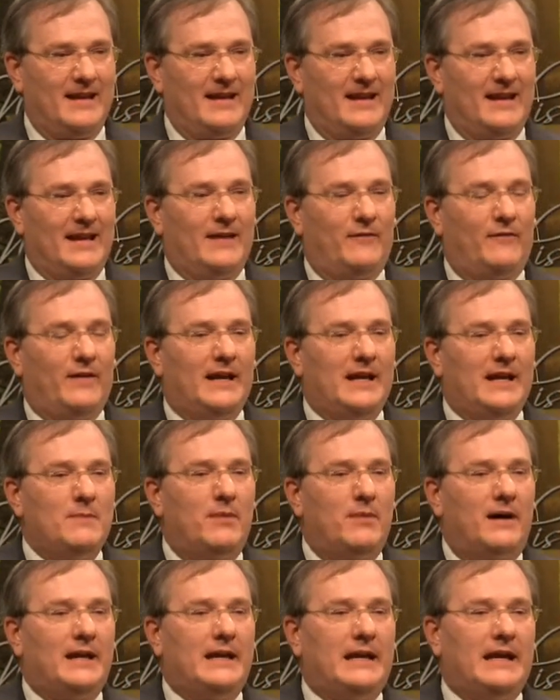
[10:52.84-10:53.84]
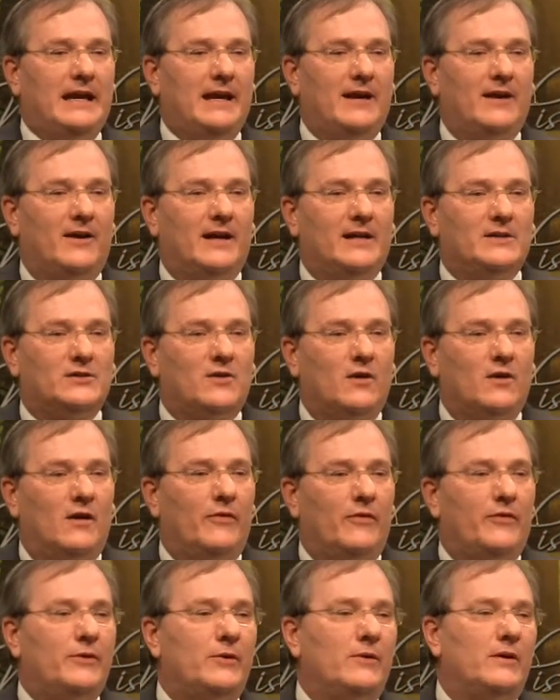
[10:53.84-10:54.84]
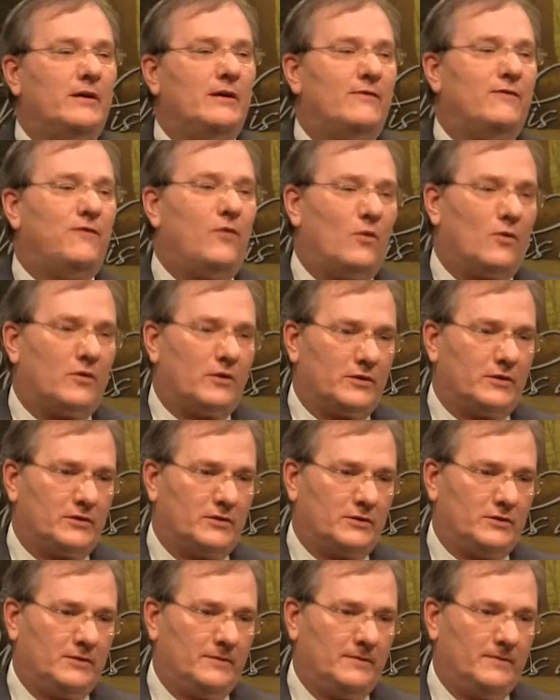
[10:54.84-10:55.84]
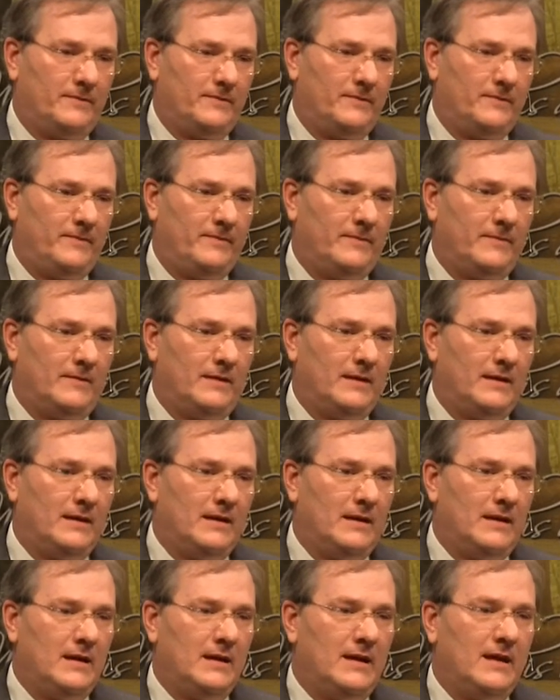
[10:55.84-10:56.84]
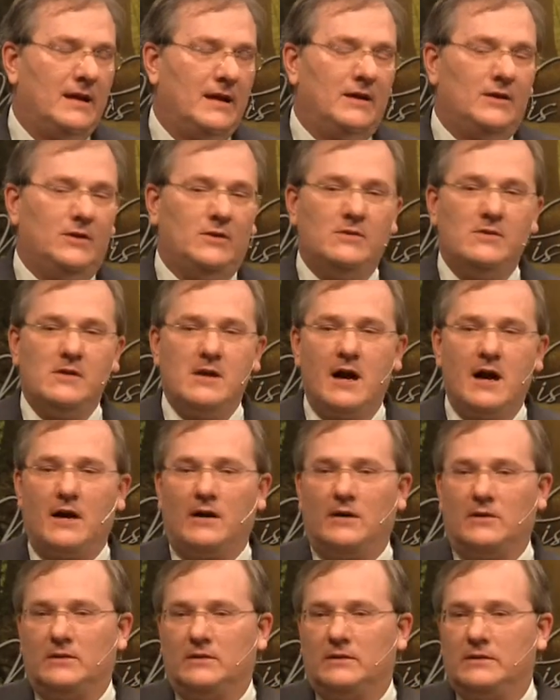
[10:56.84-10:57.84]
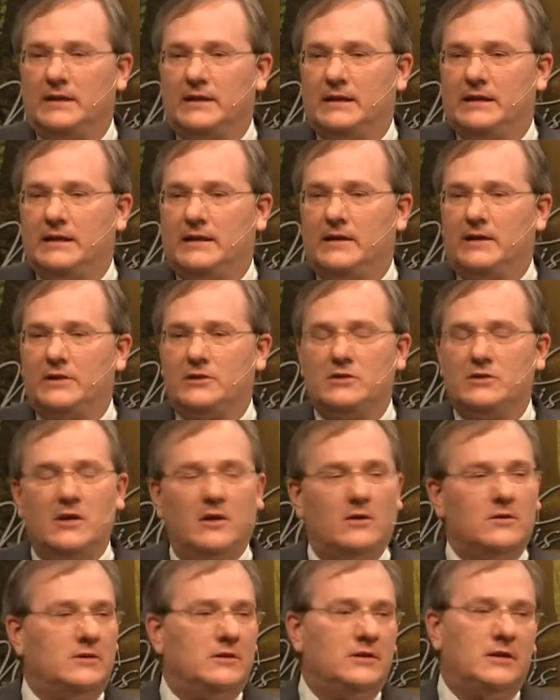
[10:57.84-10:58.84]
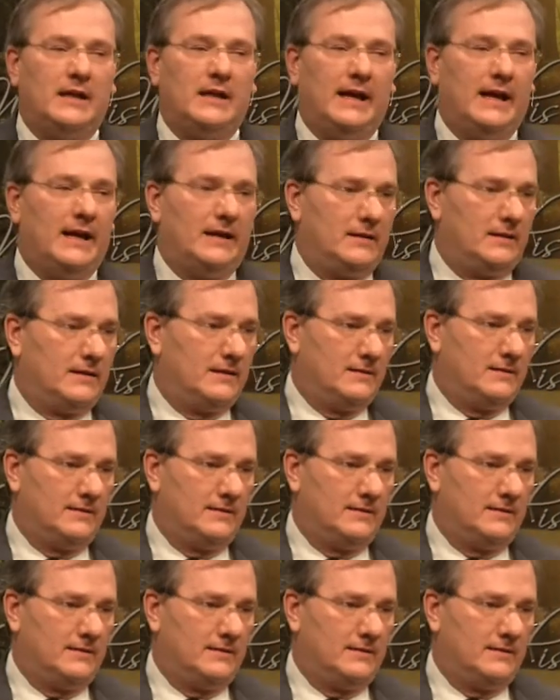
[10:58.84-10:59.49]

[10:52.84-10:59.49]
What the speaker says: If anybody here has gone through a divorce, you know that there is no good end